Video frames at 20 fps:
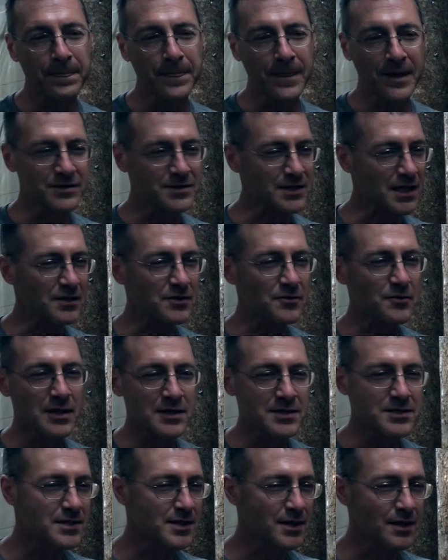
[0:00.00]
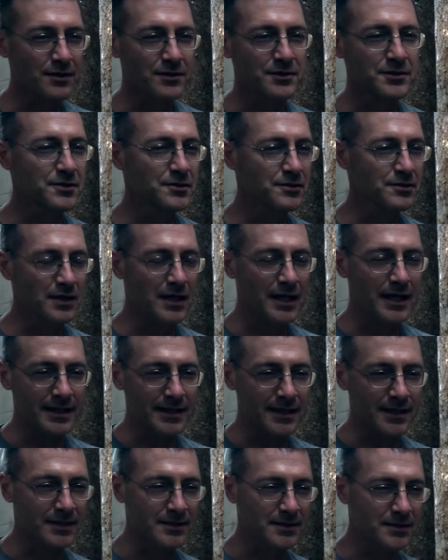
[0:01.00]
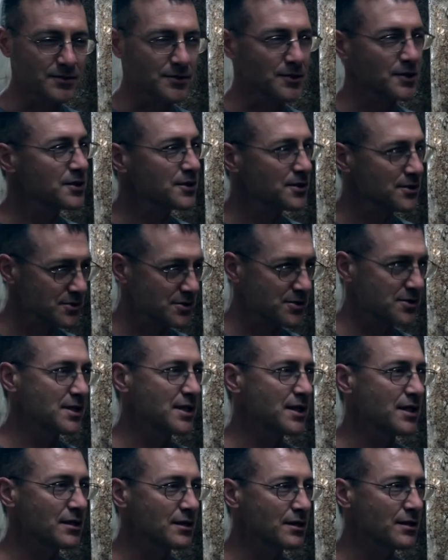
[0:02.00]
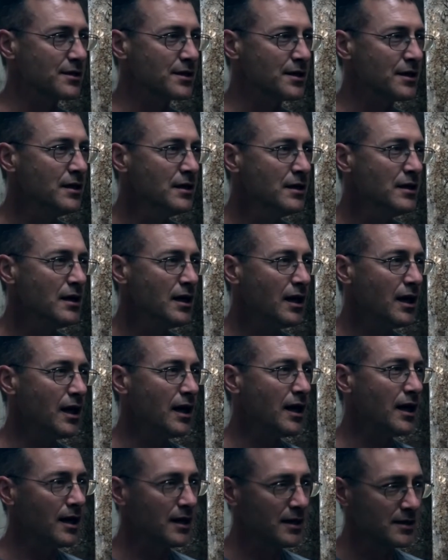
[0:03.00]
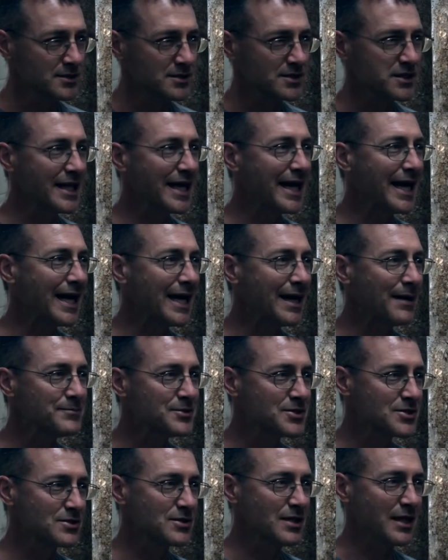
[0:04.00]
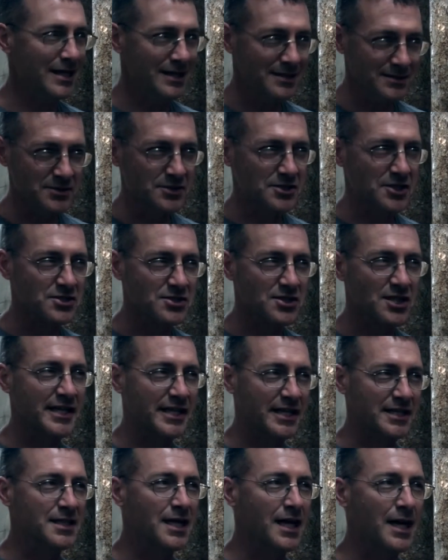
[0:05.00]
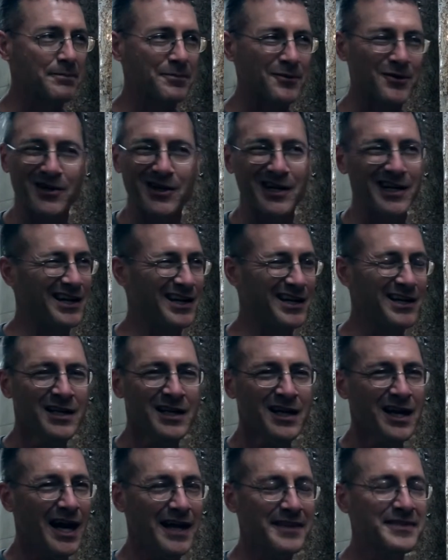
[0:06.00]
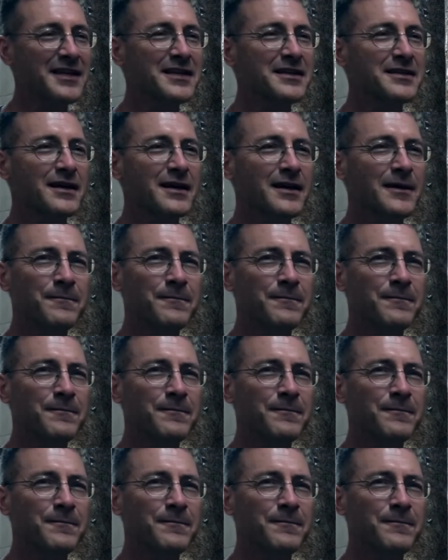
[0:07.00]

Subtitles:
There's other ones that'll do like a grill seared slabs as just like a topper, and I think